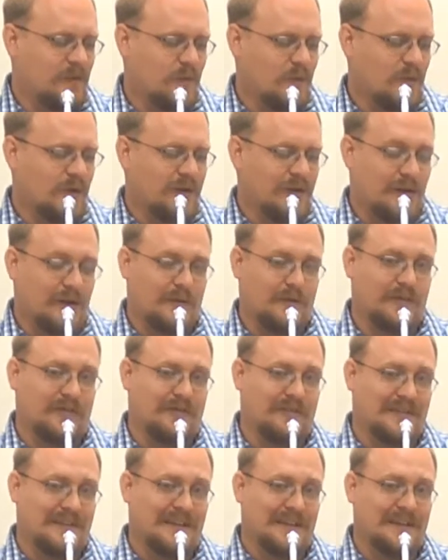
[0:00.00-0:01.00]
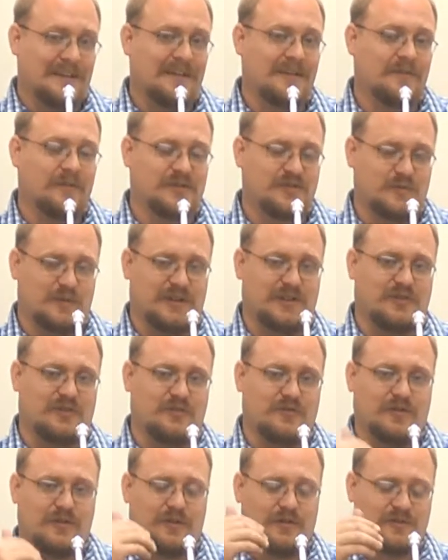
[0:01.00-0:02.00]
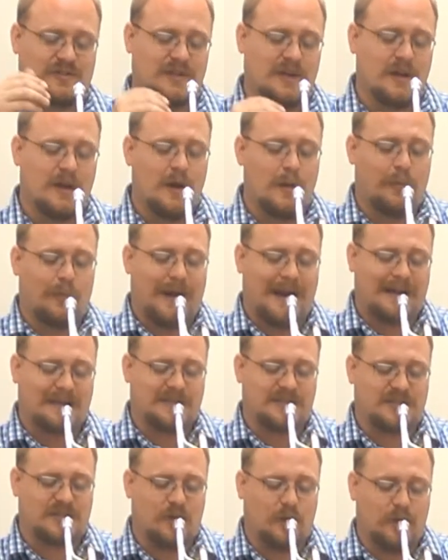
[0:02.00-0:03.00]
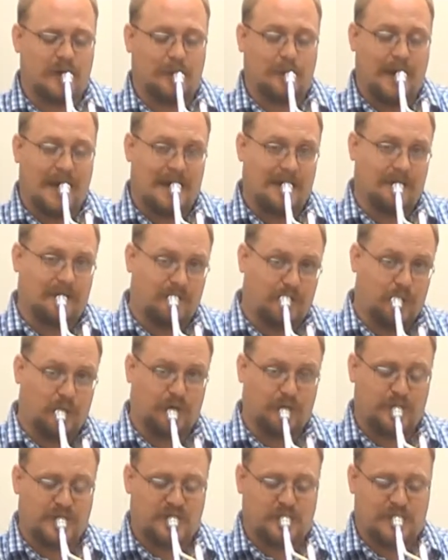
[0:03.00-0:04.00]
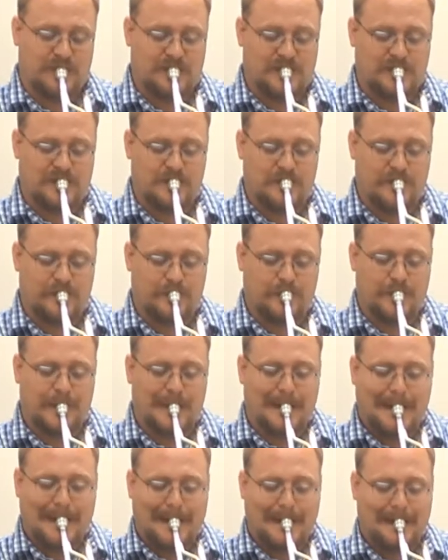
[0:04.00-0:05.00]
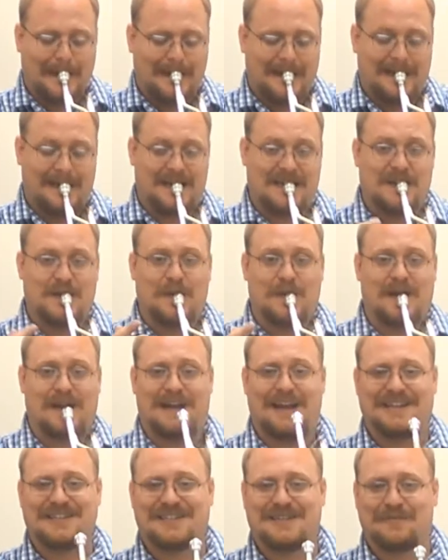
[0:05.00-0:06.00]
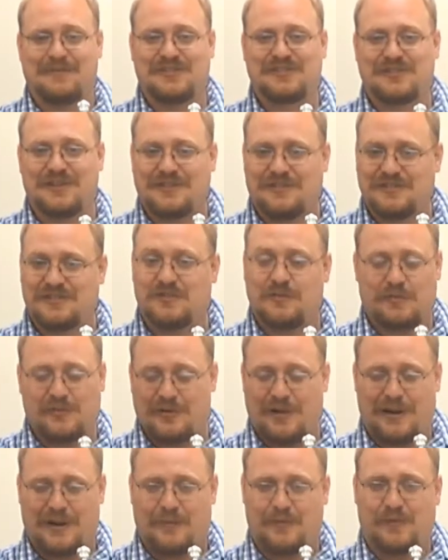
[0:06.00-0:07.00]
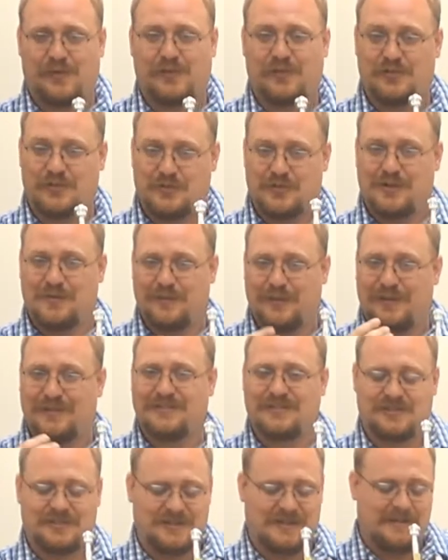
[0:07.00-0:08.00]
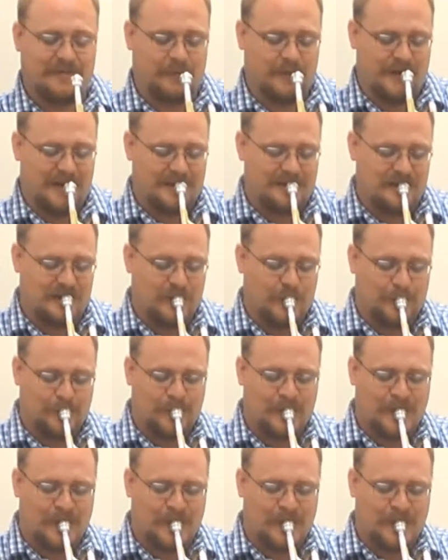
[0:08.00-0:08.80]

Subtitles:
we're going to then, once we can do those, practice going back and forth between the two of them. And I demonstrate this to them. They're not going to be able to do it, but to give them an idea.